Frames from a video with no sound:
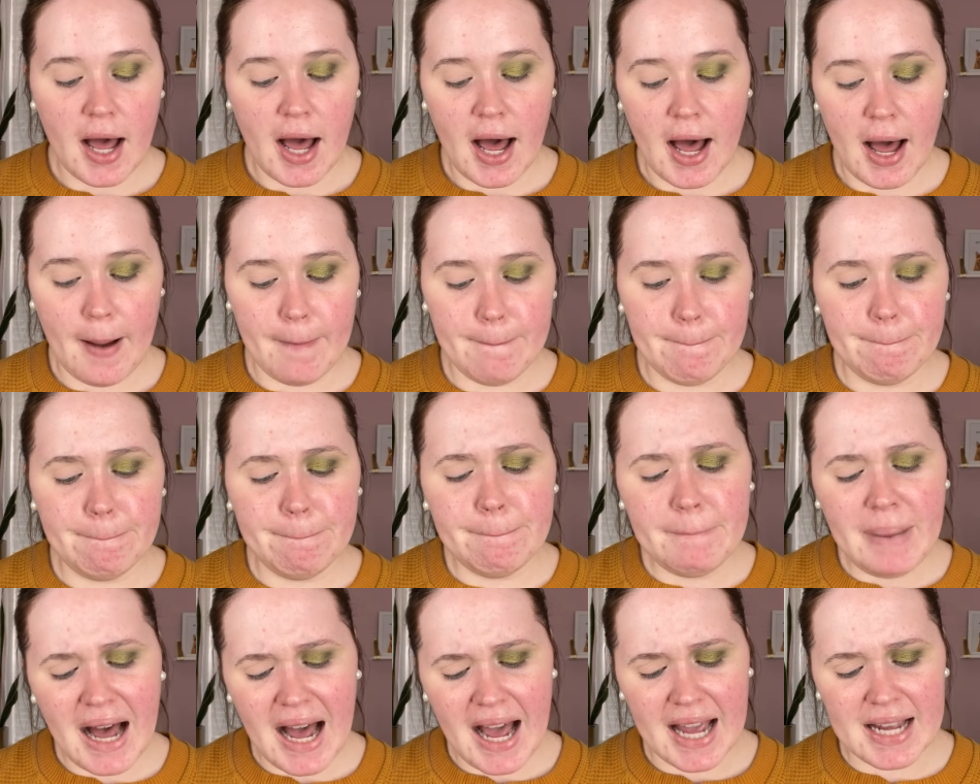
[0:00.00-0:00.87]
Uh,
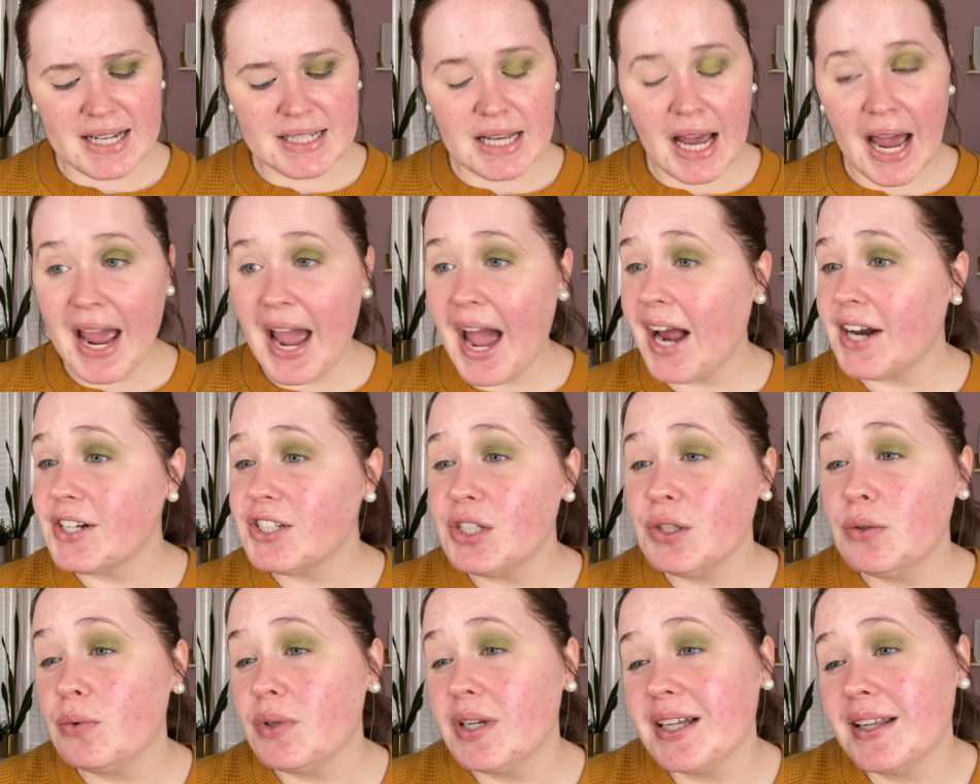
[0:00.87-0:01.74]
but I
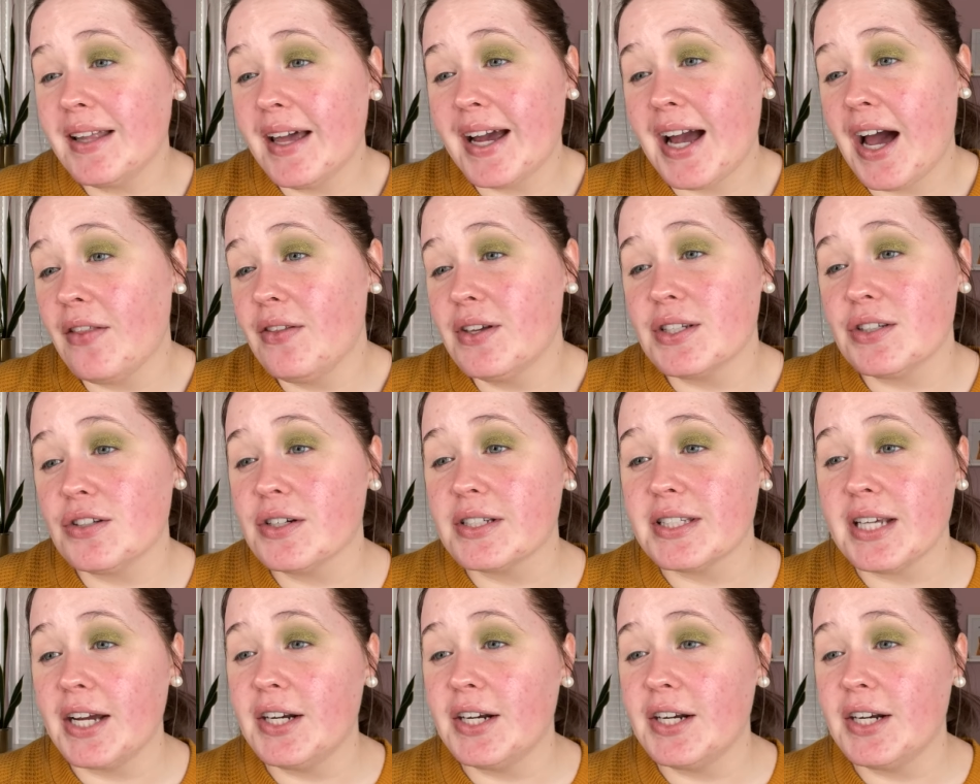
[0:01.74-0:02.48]
actually really like how this looks.